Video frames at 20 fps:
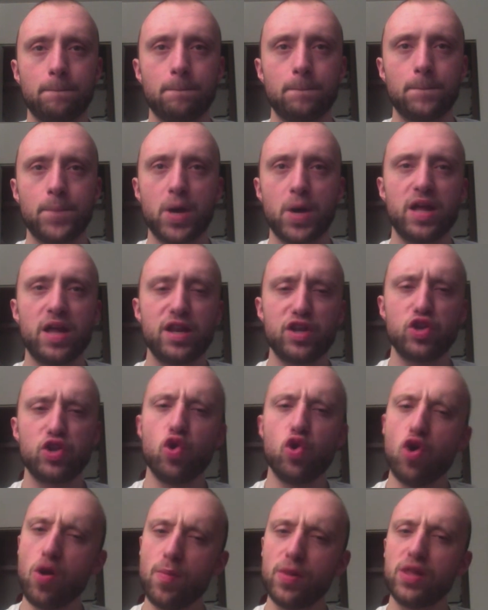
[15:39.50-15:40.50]
but
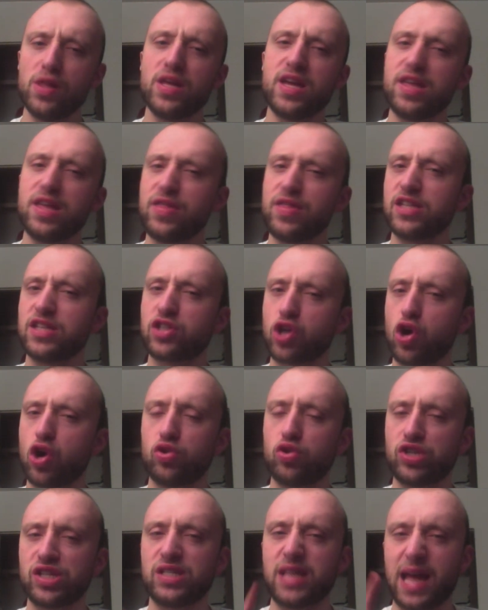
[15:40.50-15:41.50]
normally these
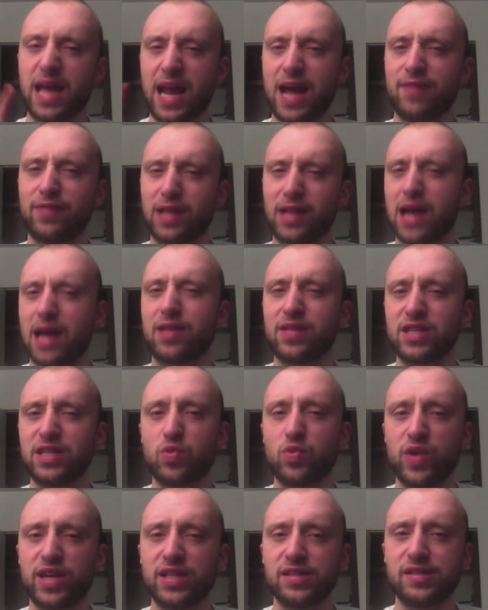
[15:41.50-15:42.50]
coaches that have a lot of these
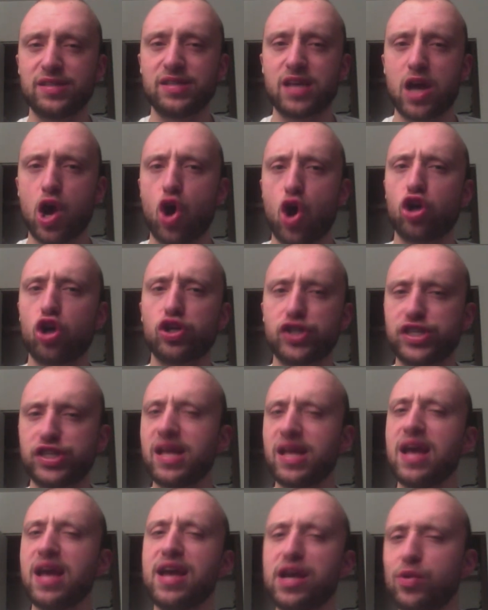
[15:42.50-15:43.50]
wins are
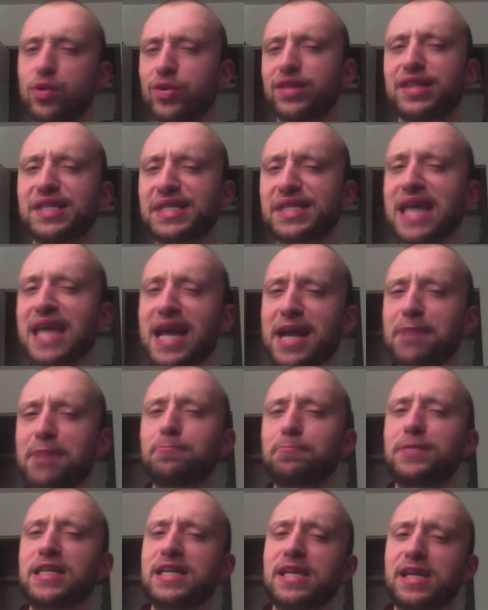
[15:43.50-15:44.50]
staying with the same
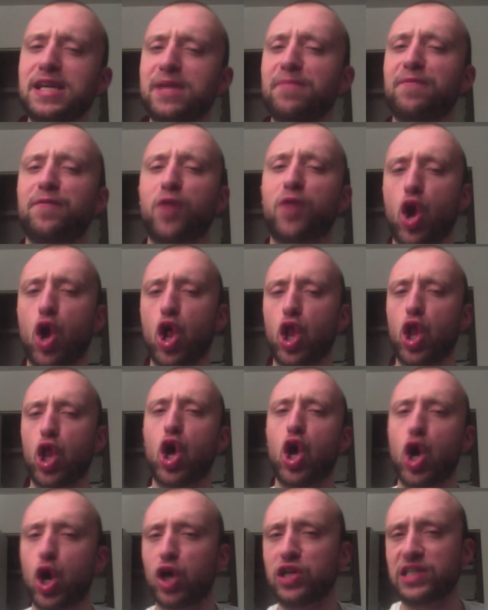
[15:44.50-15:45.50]
team for a
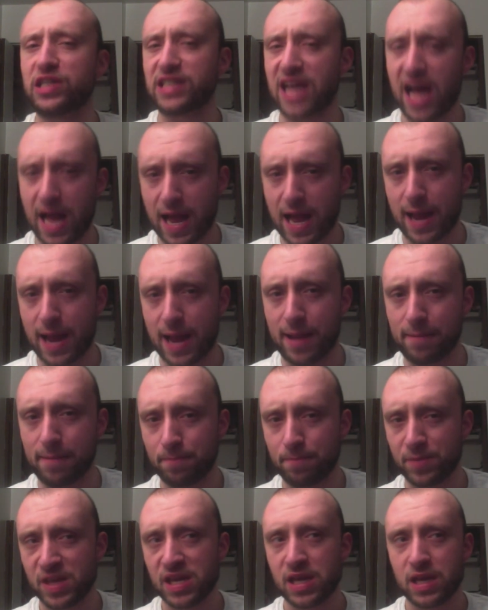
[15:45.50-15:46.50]
long time.
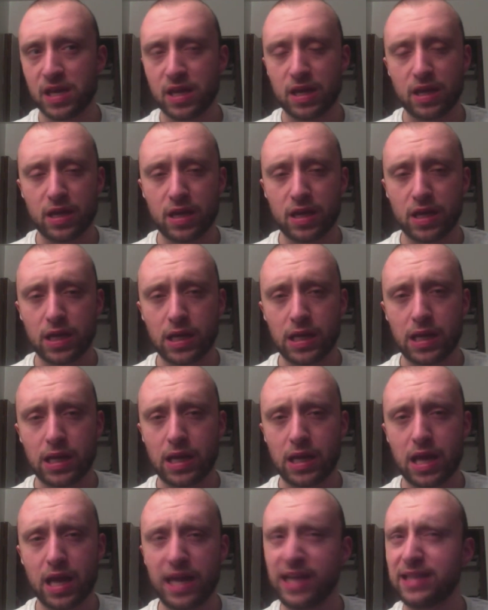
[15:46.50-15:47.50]

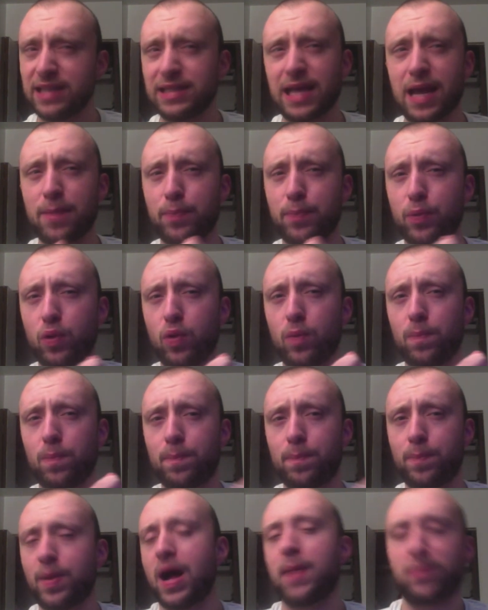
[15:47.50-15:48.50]
Example,
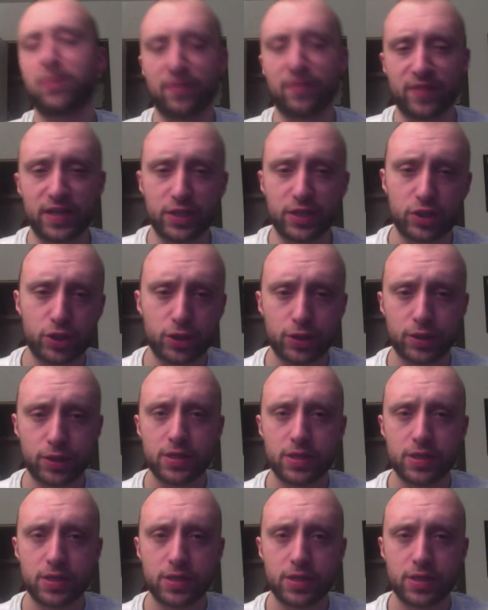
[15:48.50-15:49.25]
Popovich.